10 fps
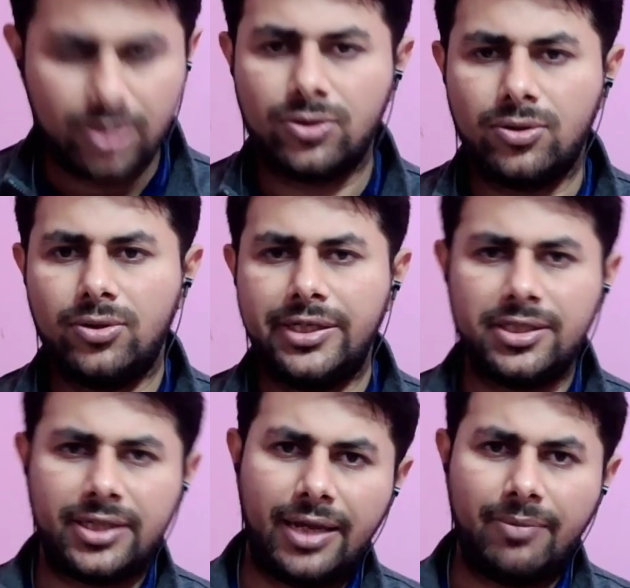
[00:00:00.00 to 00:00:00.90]
So
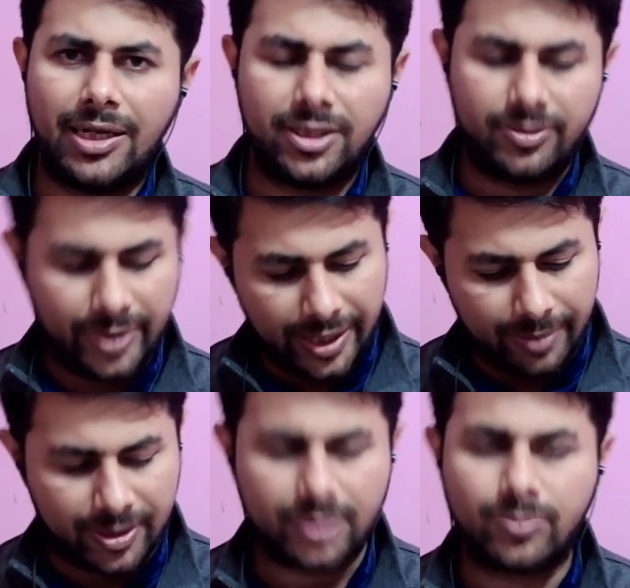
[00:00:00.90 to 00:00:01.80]
it is a minus b,
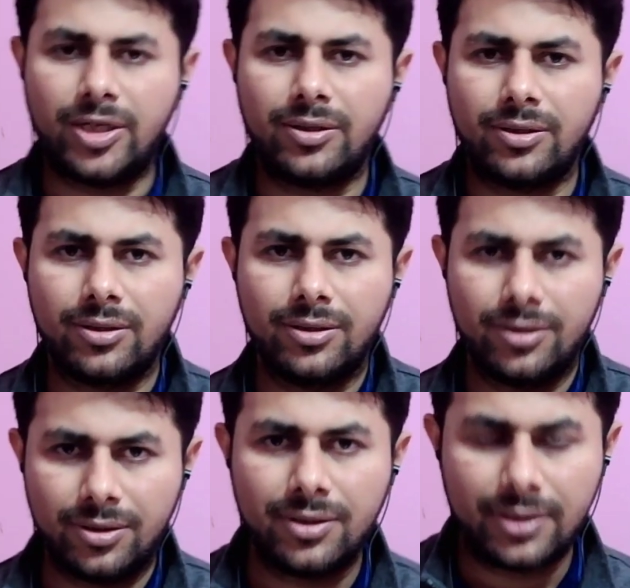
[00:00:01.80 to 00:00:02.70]
a plus b,
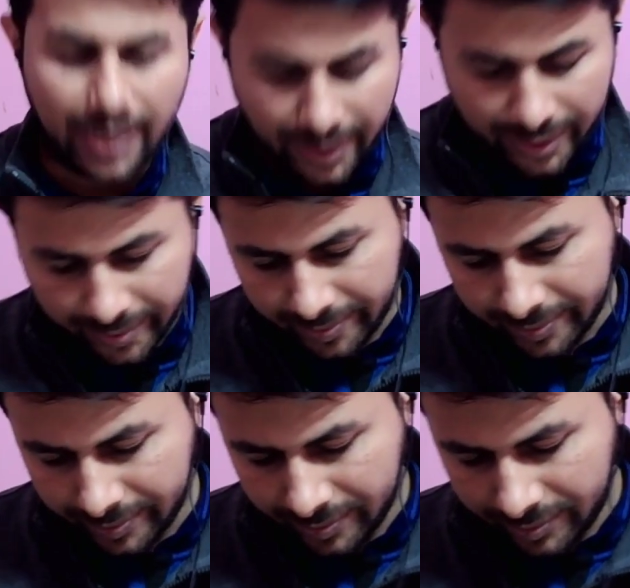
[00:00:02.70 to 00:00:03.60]
right?
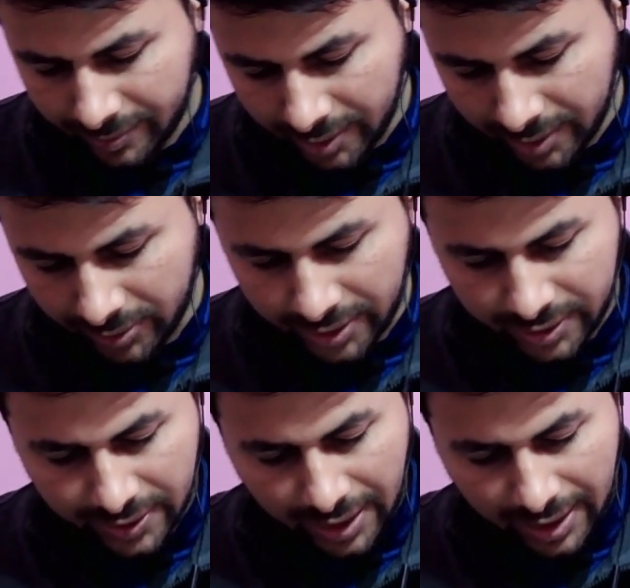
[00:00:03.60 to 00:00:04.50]
So it
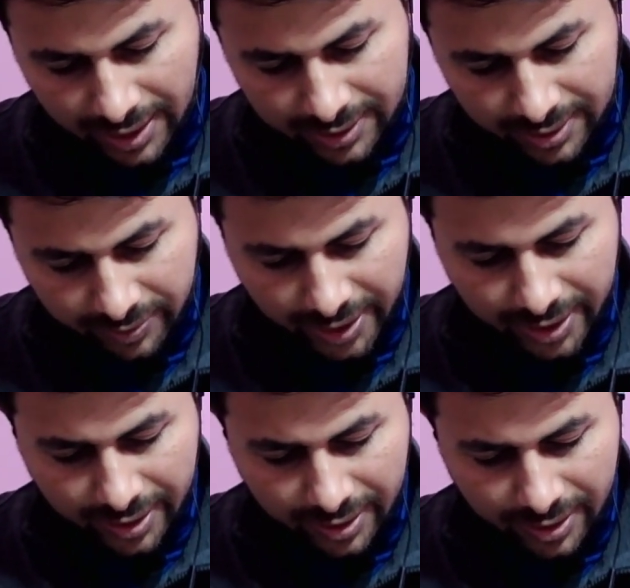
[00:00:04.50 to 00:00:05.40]
is r
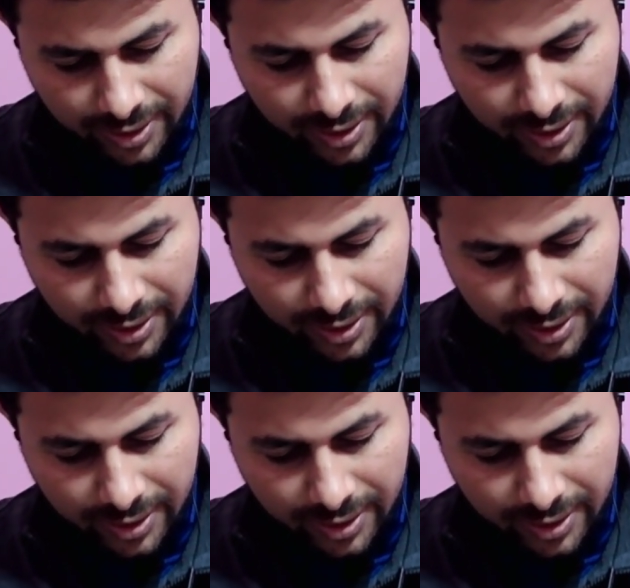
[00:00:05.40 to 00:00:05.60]
square